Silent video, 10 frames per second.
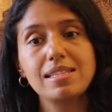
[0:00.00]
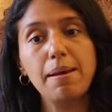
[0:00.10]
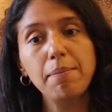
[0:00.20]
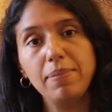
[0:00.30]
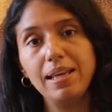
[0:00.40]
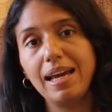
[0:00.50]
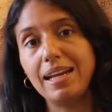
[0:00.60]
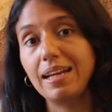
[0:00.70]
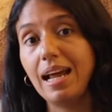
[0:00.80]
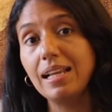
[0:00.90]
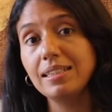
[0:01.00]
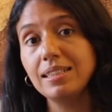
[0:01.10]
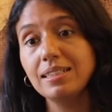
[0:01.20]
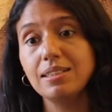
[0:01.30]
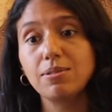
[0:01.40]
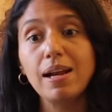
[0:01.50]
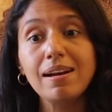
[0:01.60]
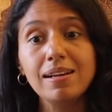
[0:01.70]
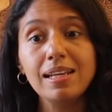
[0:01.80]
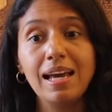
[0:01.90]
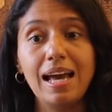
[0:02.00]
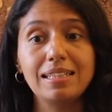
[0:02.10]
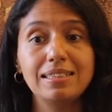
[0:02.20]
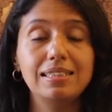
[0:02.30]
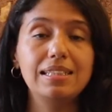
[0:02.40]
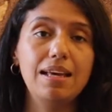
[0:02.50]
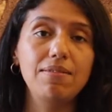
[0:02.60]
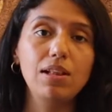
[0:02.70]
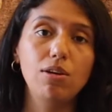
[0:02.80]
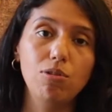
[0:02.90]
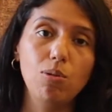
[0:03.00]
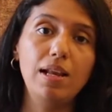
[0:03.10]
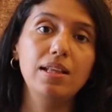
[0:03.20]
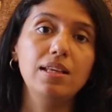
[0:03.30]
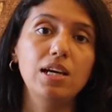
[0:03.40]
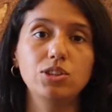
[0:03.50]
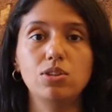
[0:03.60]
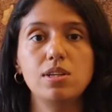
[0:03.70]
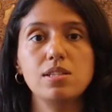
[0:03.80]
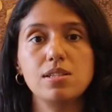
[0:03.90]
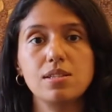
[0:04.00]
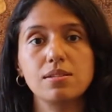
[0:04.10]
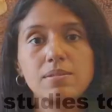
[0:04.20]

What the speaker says: sampling and analysis rarely has this level of quality assurance.